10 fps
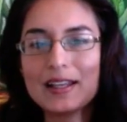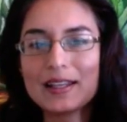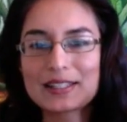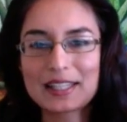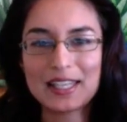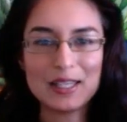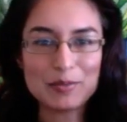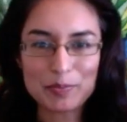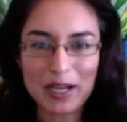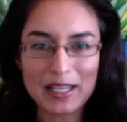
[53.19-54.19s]
because it
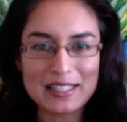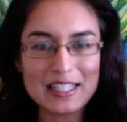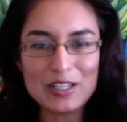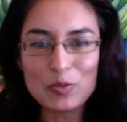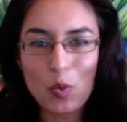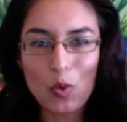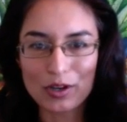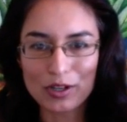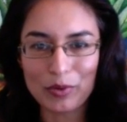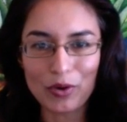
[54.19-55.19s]
keeps my tea
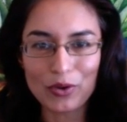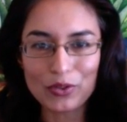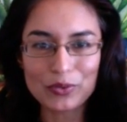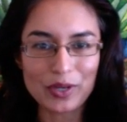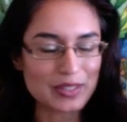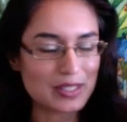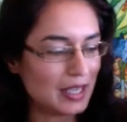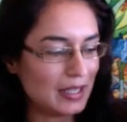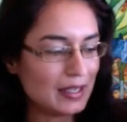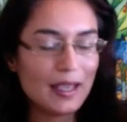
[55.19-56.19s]
warm all throughout the
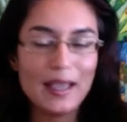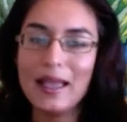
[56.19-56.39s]
day.